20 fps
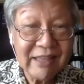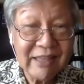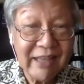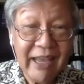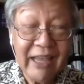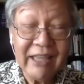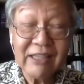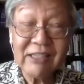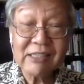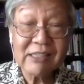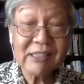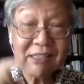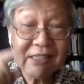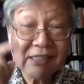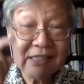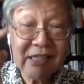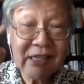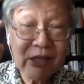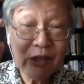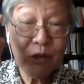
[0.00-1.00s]
It's
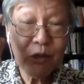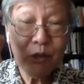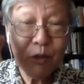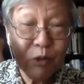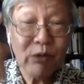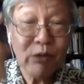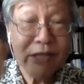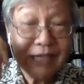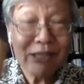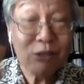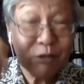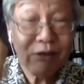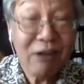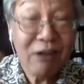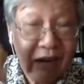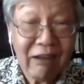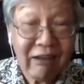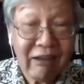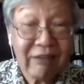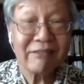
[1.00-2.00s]
you need to
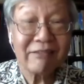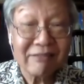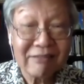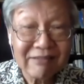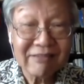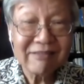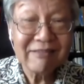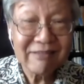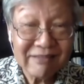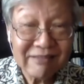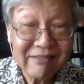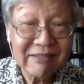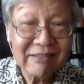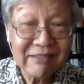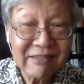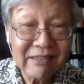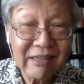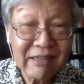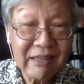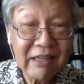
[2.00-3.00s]
learn.
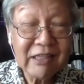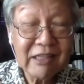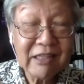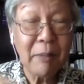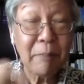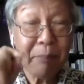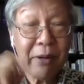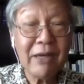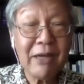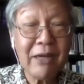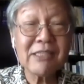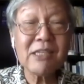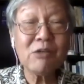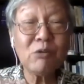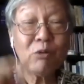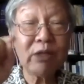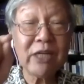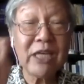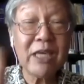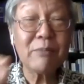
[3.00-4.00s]
The person
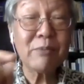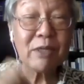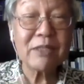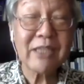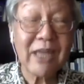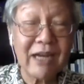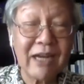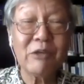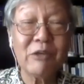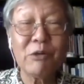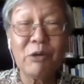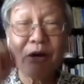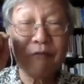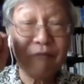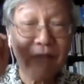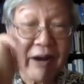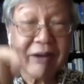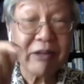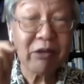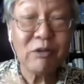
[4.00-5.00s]
who keeps on telling you are
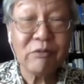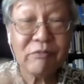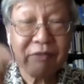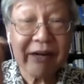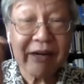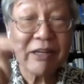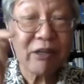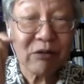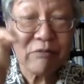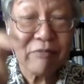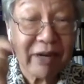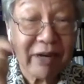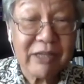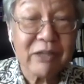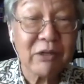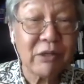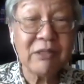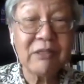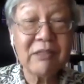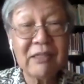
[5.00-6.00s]
very good, very good, very
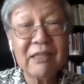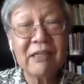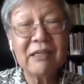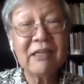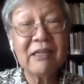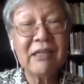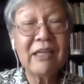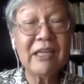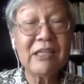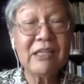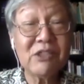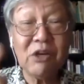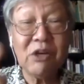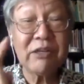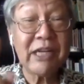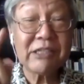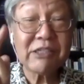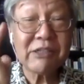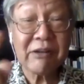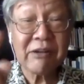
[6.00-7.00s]
good, is not
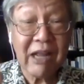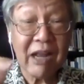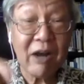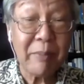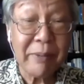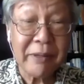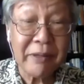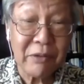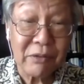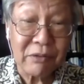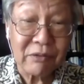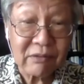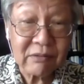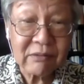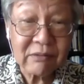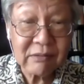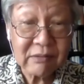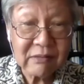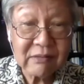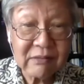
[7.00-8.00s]
necessarily helping you.
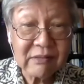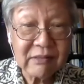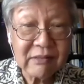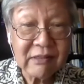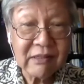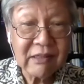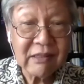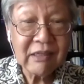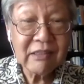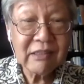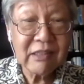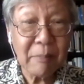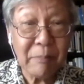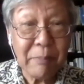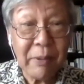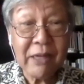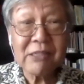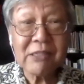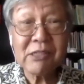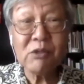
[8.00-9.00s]
The
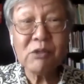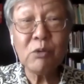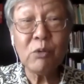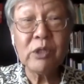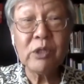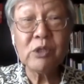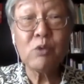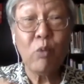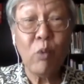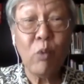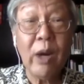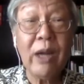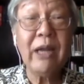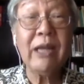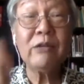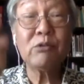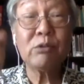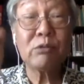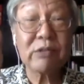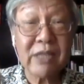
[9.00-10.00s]
person who is
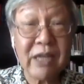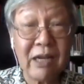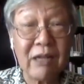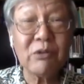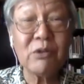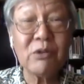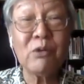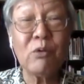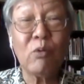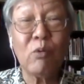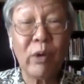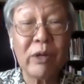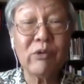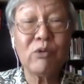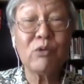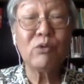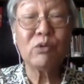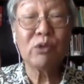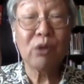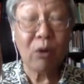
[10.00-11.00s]
willing to tell you what
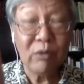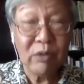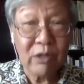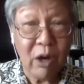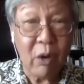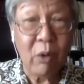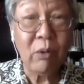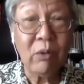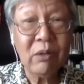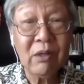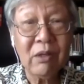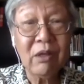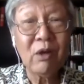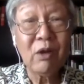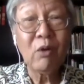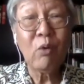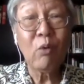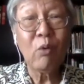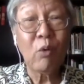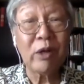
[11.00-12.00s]
you don't know,
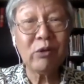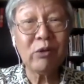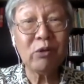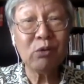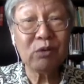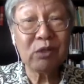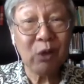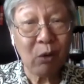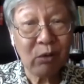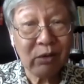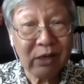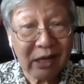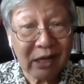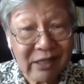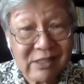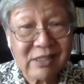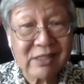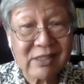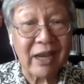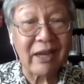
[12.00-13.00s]
what you don't
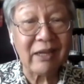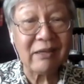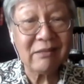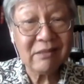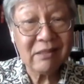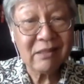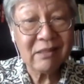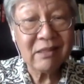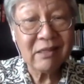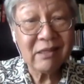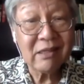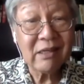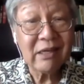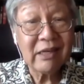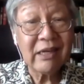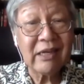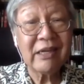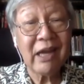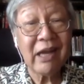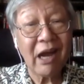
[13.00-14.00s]
understand,
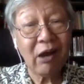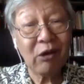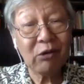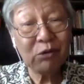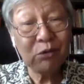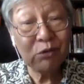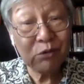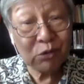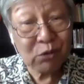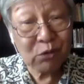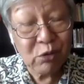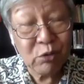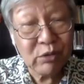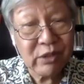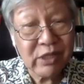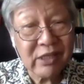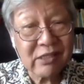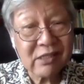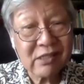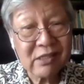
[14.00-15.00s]
and how you do
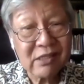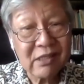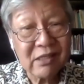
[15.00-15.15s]
this